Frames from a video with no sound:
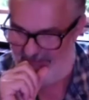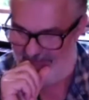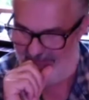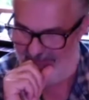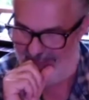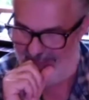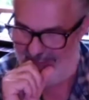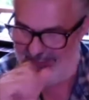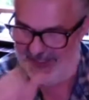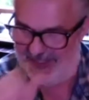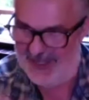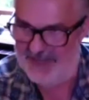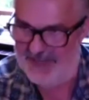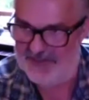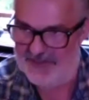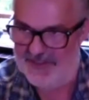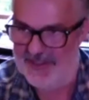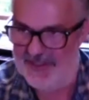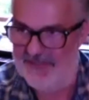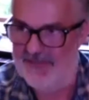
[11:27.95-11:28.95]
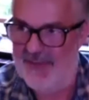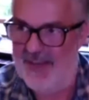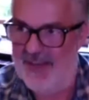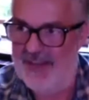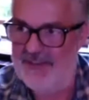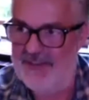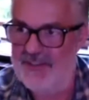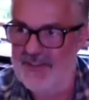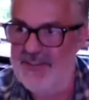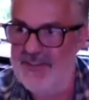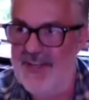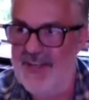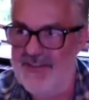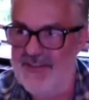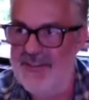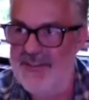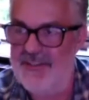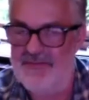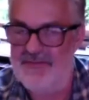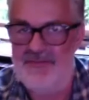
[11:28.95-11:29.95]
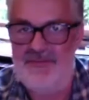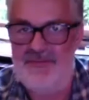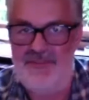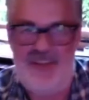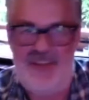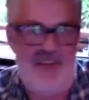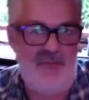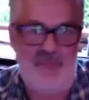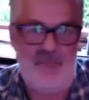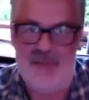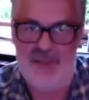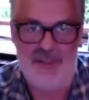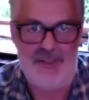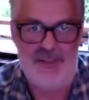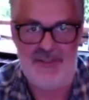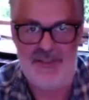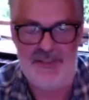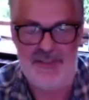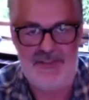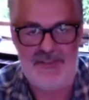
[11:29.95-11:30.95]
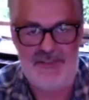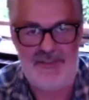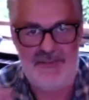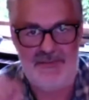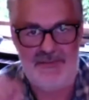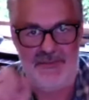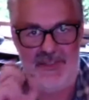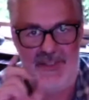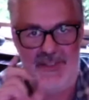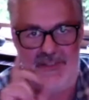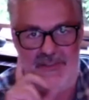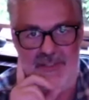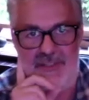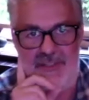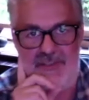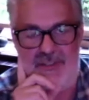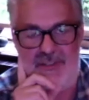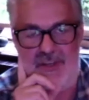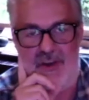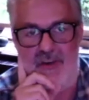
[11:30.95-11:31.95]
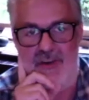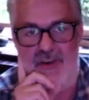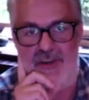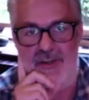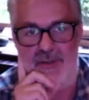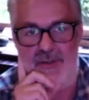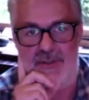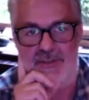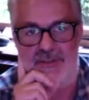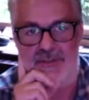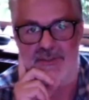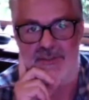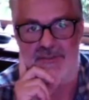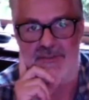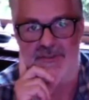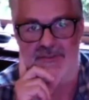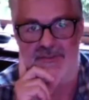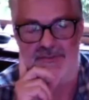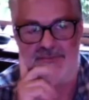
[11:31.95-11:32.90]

the intensity of that just has a different flavor because it's it's it's Corin who is sort of